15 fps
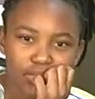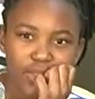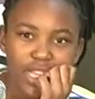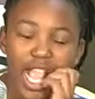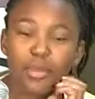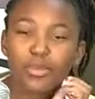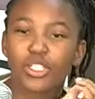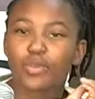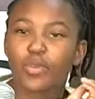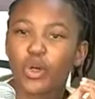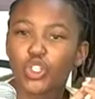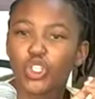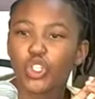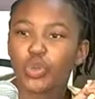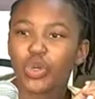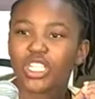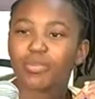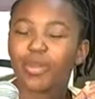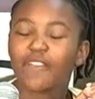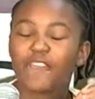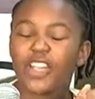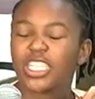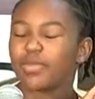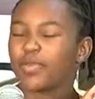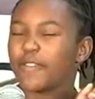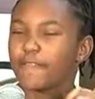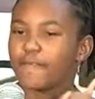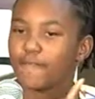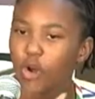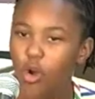I'm supposed to wash my face
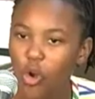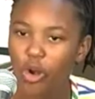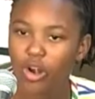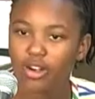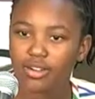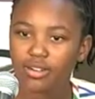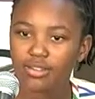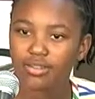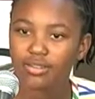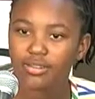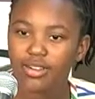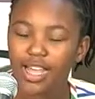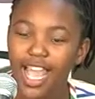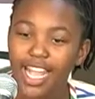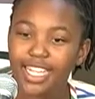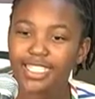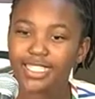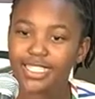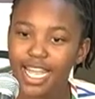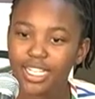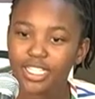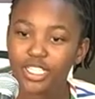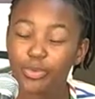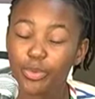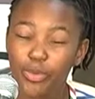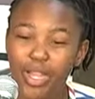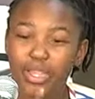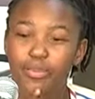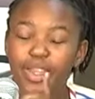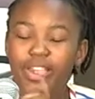before I exercise to
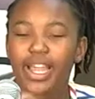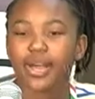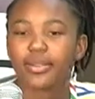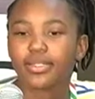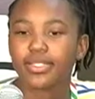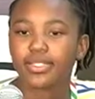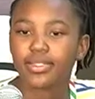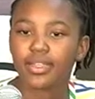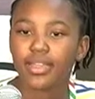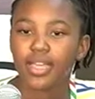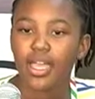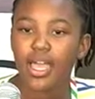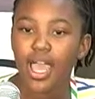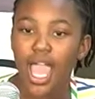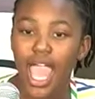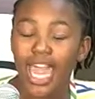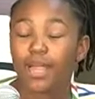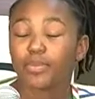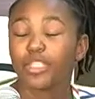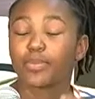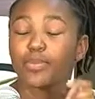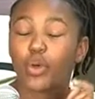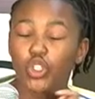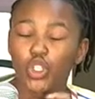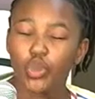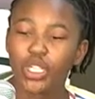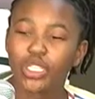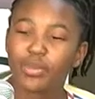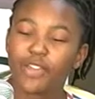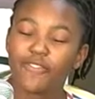prevent breakouts. And I'm supposed to
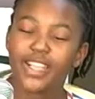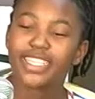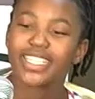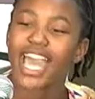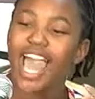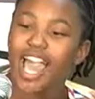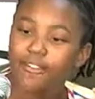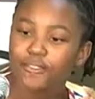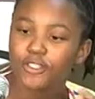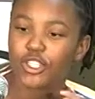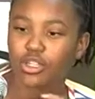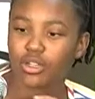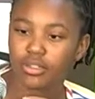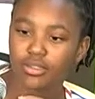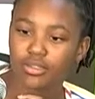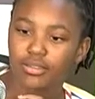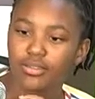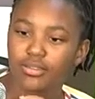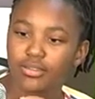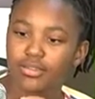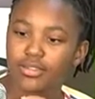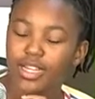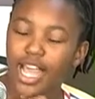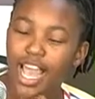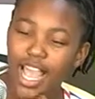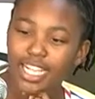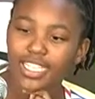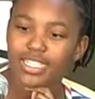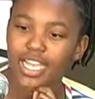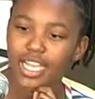wash my face after I
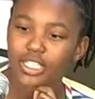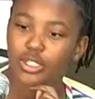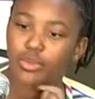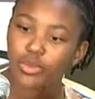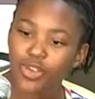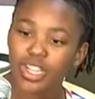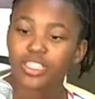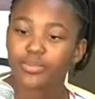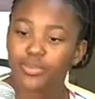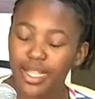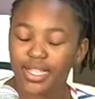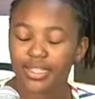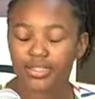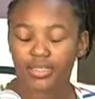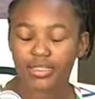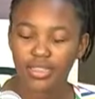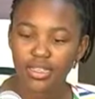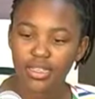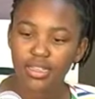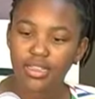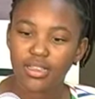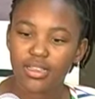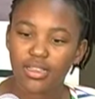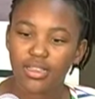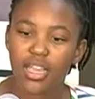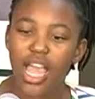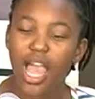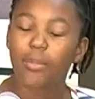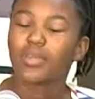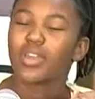exercise to prevent break-ins.
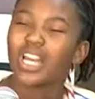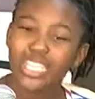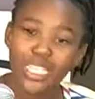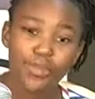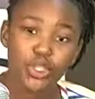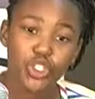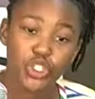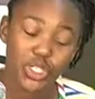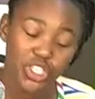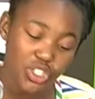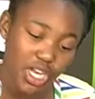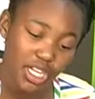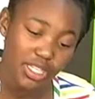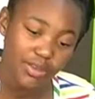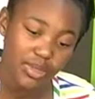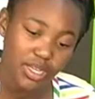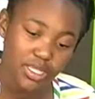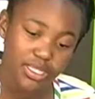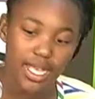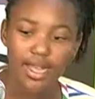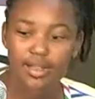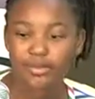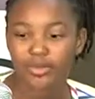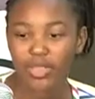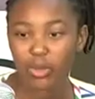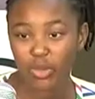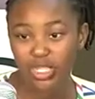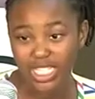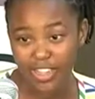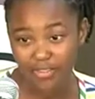I'm not supposed to eat chocolate because I'm
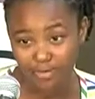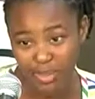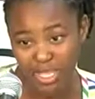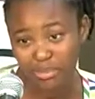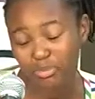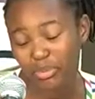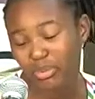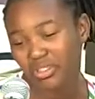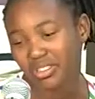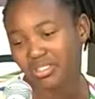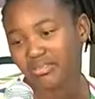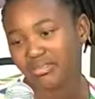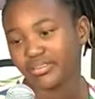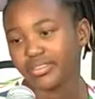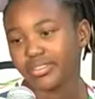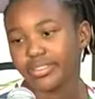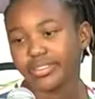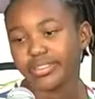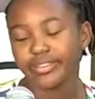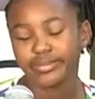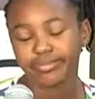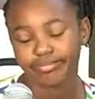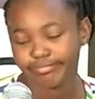going to have pimples. And